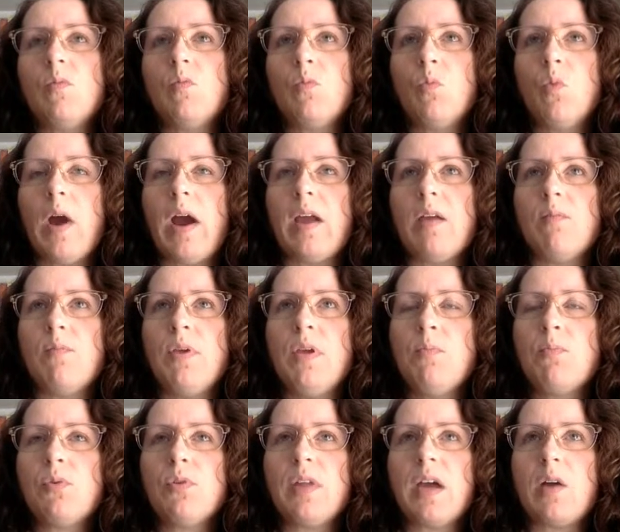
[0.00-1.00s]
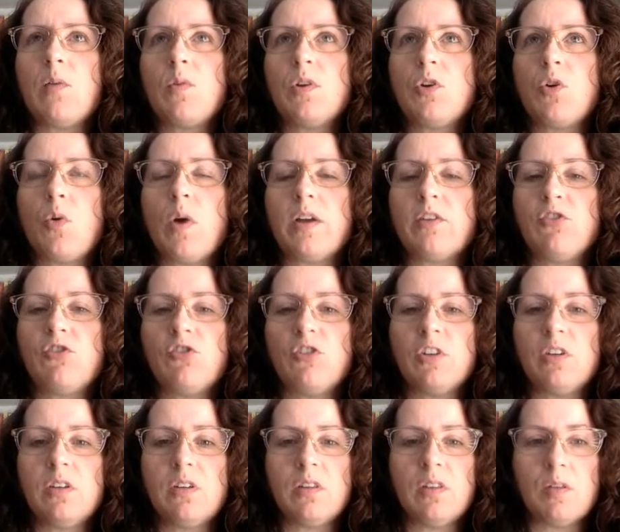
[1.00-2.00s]
right, people that would
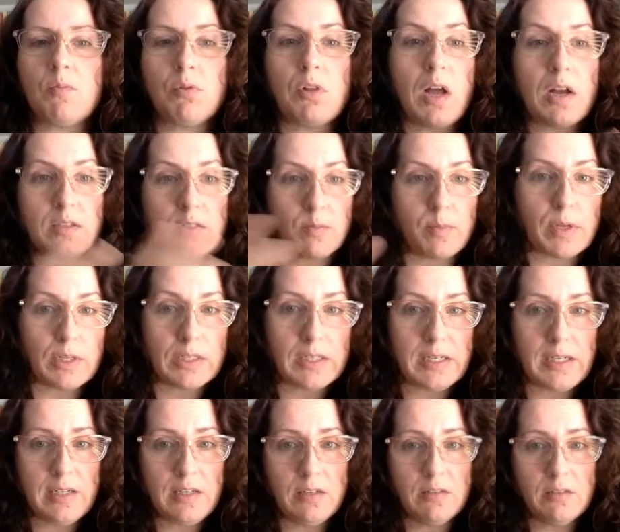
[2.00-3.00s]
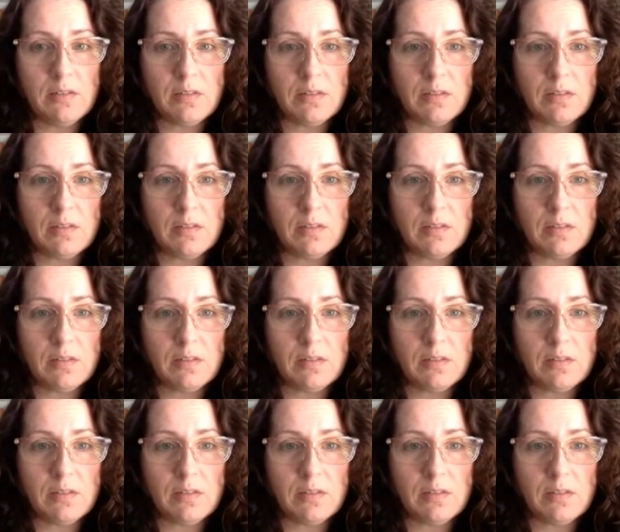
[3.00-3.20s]
question the plausibility.